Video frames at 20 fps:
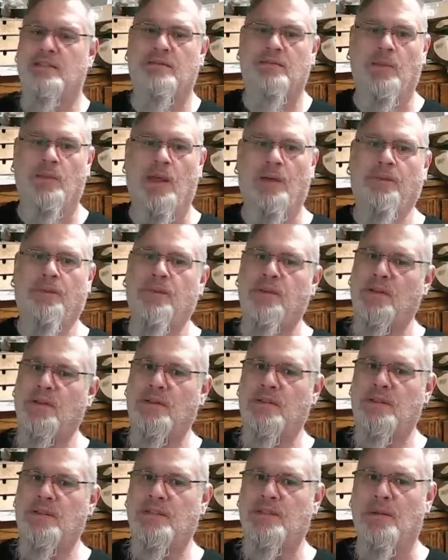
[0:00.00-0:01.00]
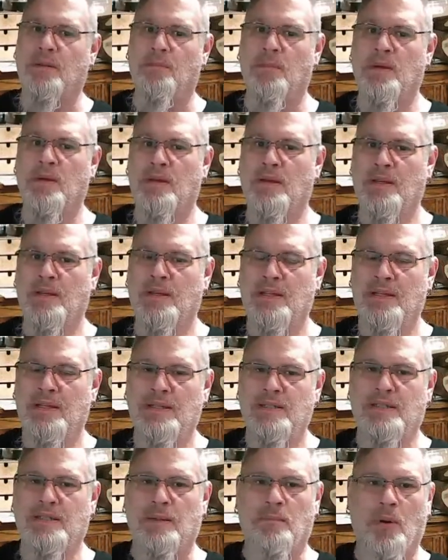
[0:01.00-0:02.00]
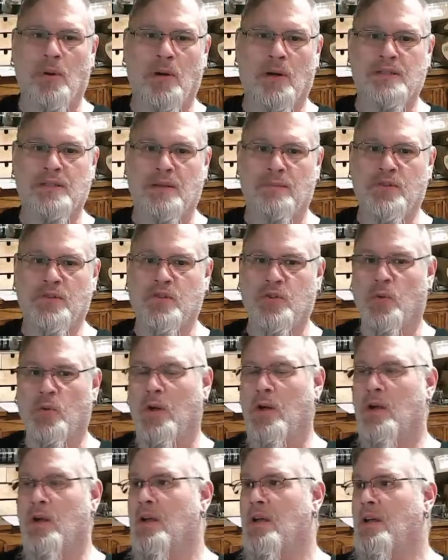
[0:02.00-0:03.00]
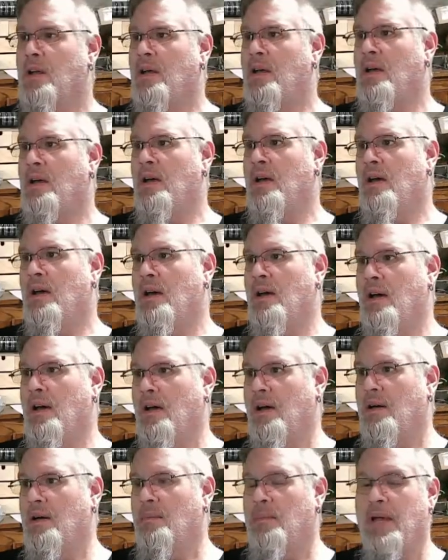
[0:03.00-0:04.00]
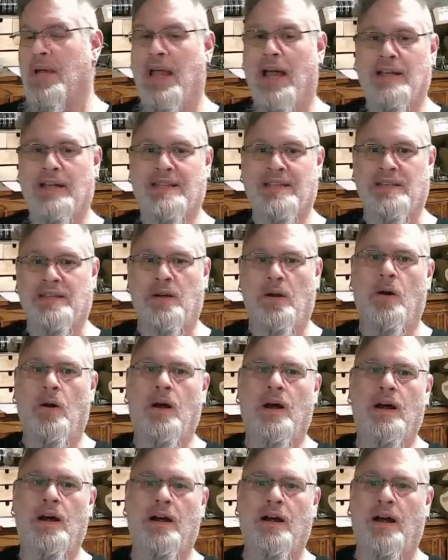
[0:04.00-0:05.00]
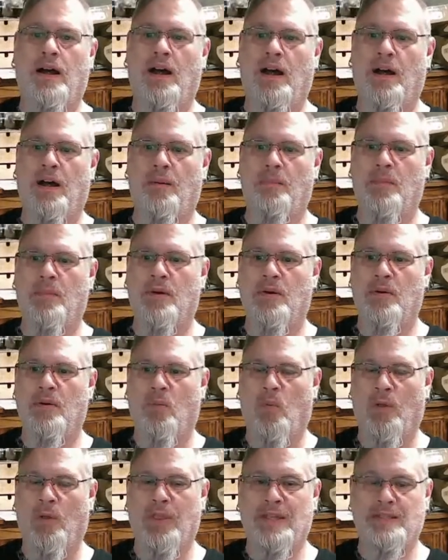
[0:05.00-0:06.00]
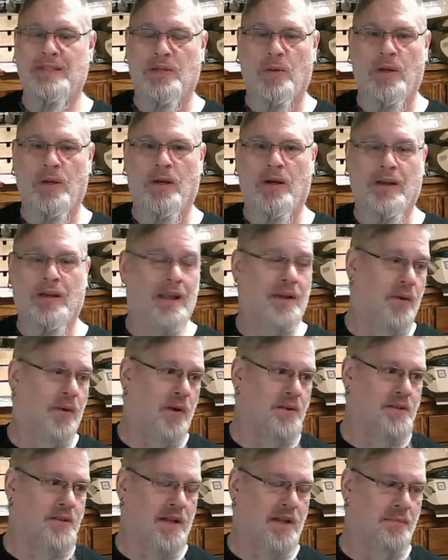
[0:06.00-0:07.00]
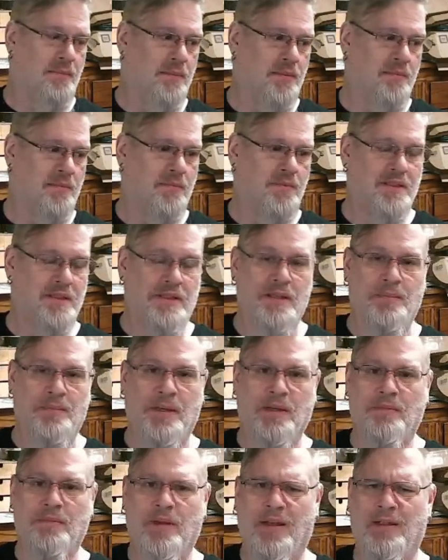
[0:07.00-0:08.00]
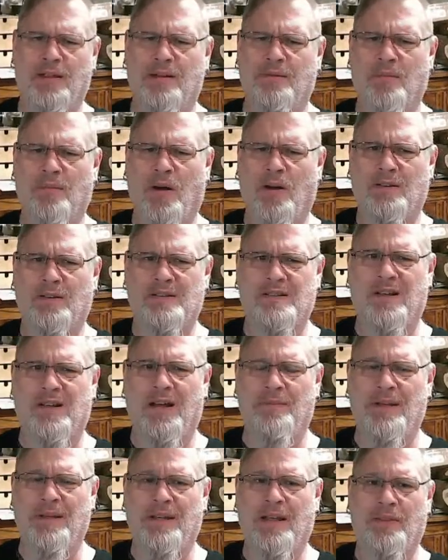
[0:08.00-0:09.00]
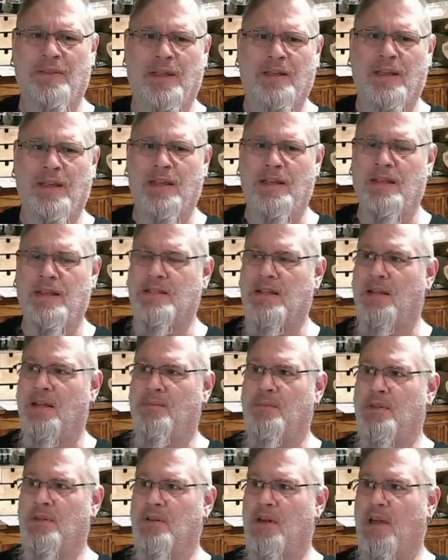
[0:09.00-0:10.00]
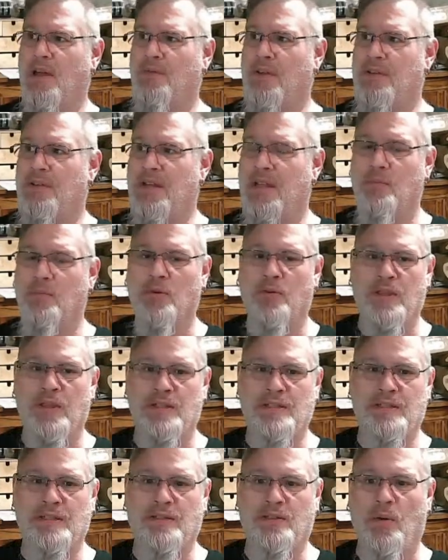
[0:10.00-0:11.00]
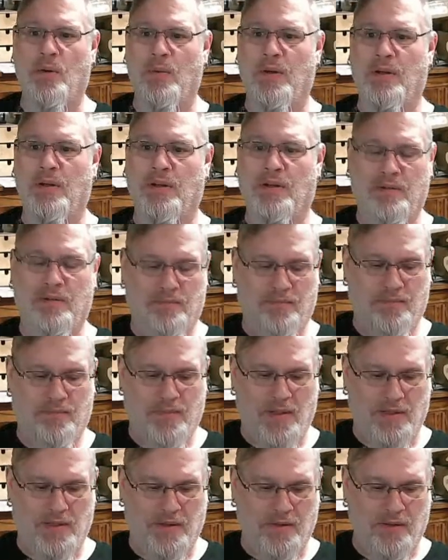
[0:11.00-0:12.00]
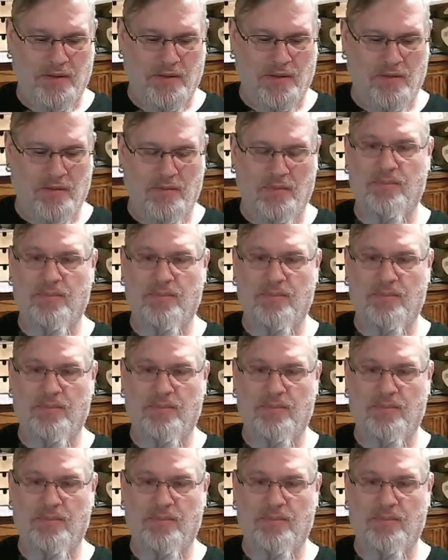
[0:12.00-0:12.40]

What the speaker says: left some marks, I'm sure. But yeah, so while that's going on, I have a hard time sleeping. And also, I mean, I think anytime you have a neighbor that's going a little